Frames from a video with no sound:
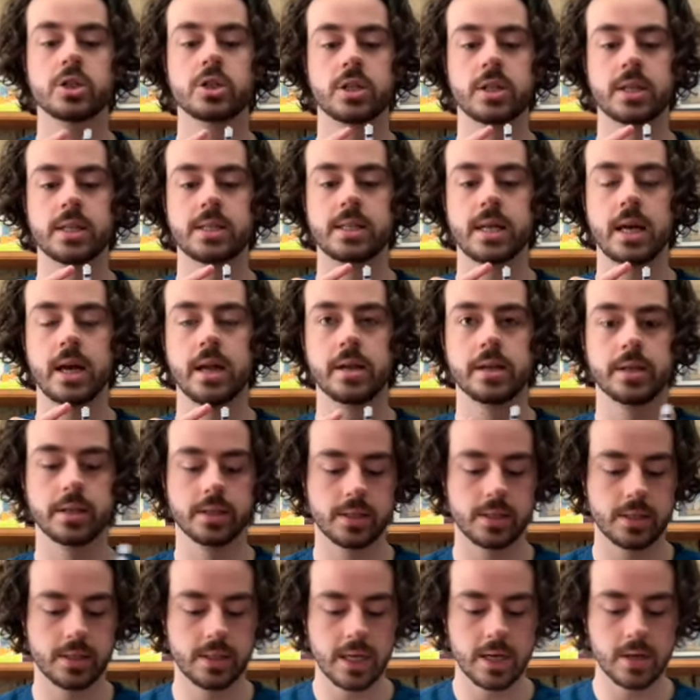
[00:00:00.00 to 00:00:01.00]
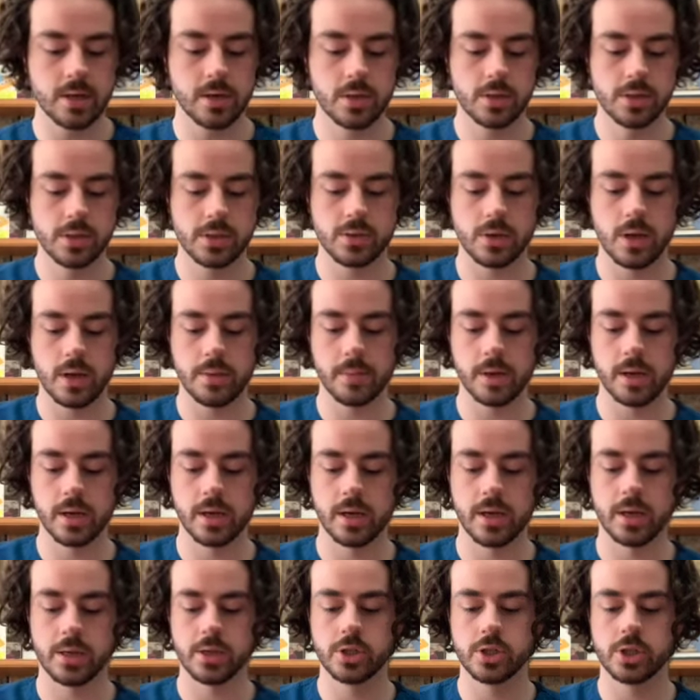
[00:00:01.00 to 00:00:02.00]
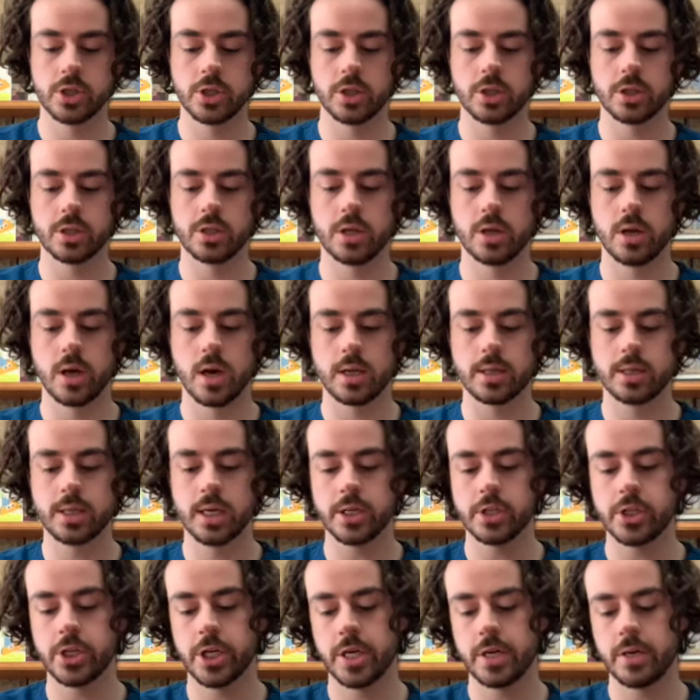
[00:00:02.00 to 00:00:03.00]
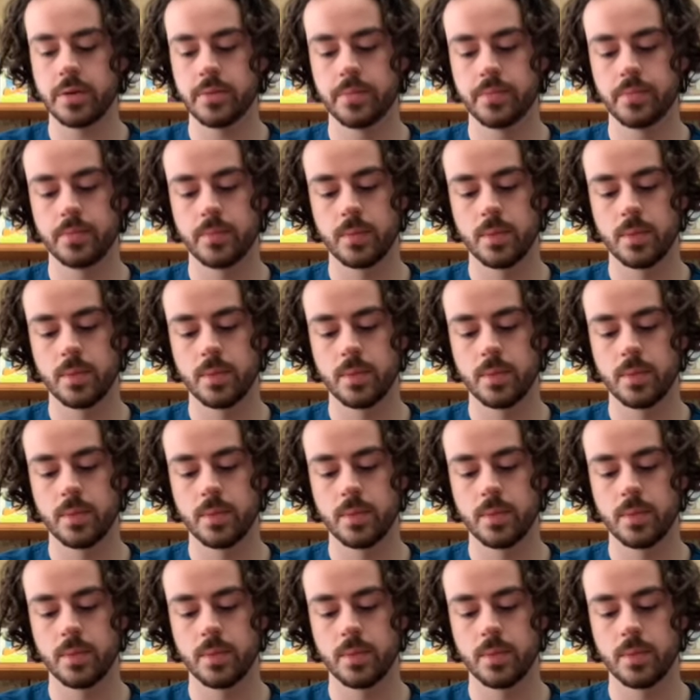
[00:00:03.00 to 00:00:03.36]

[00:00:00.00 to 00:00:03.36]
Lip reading: This end is sterile, so I'm going to ensure to not touch it.